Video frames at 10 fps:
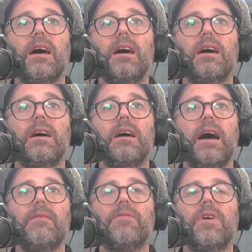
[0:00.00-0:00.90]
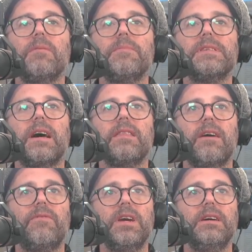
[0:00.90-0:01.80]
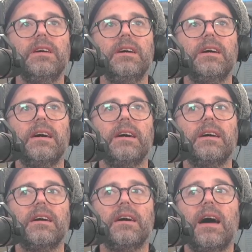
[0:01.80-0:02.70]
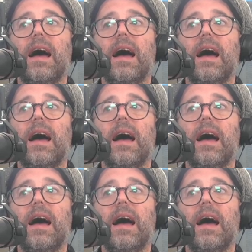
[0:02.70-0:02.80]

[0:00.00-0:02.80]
I'm from South Africa.